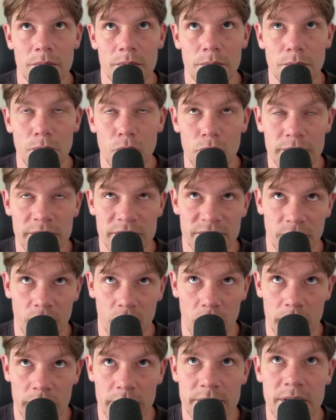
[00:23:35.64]
move as
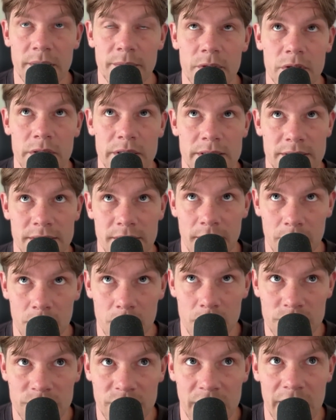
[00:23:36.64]
far. Typically it's
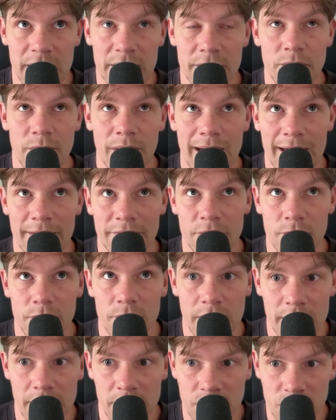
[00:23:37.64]
doubles and you have to
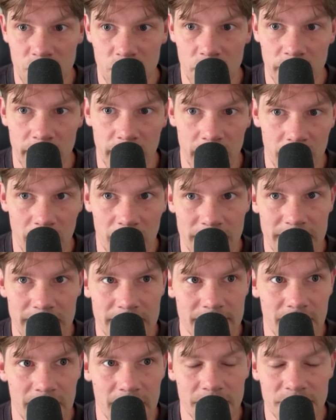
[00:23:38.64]
rely on shorter ground
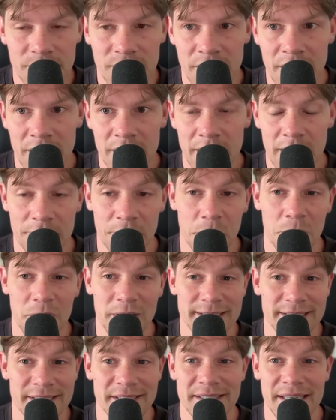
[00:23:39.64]
contact times. If you're
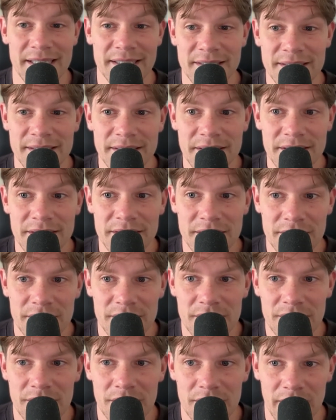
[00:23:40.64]
playing sixes,
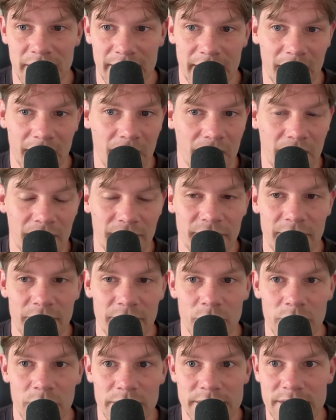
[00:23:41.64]
like I've
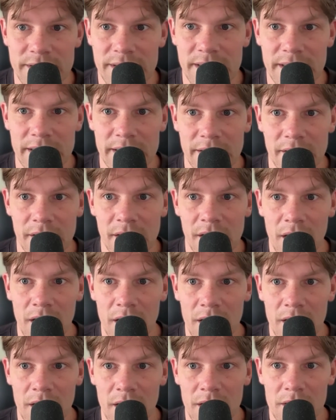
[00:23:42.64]
never really seen
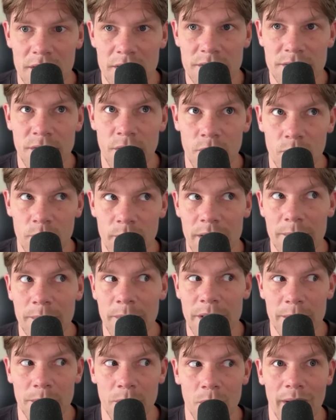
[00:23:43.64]
too many
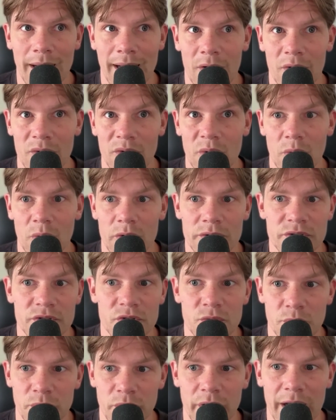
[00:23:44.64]
people outdoors
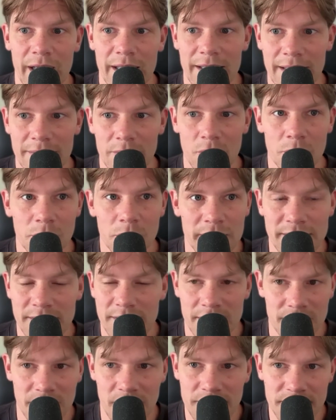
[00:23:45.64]
super high level play
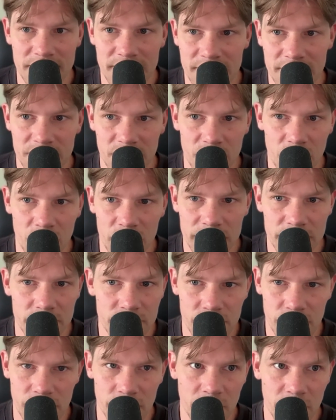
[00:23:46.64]
6 on 6. They're really
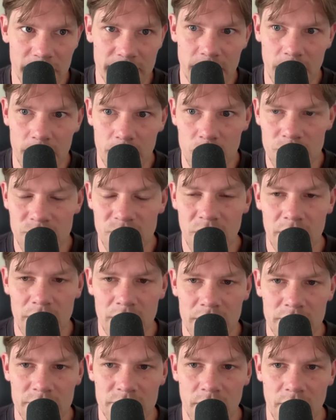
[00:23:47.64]
usually playing doubles.
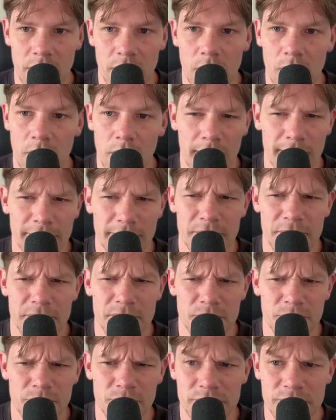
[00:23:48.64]
So I'll have to do
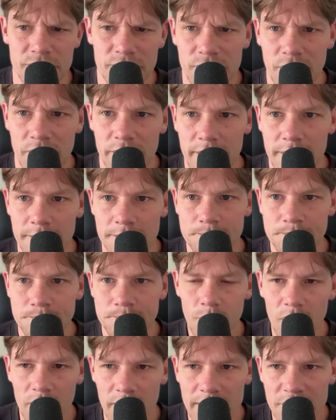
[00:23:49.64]
some research on that.
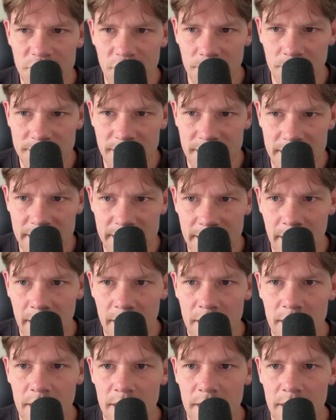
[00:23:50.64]
Okay, jump technique.